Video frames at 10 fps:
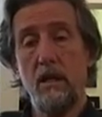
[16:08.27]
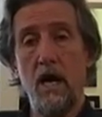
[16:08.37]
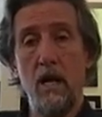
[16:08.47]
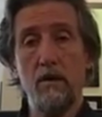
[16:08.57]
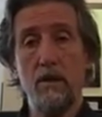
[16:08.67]

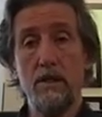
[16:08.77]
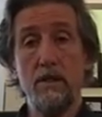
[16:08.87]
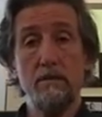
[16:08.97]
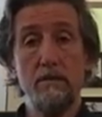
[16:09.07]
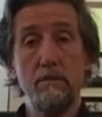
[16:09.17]
Congress.
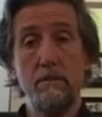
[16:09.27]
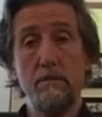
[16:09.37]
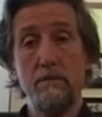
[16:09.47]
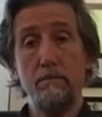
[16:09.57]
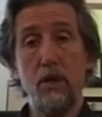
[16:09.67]

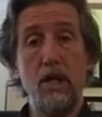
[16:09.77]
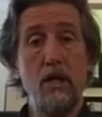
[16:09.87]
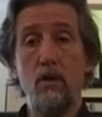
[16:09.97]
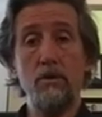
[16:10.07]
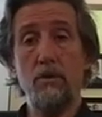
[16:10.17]
Put in
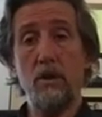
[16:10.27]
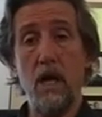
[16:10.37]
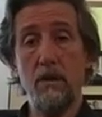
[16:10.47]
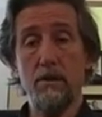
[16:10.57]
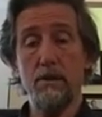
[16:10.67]
a whole new
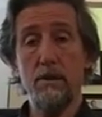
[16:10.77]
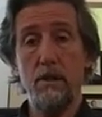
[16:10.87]
Congress.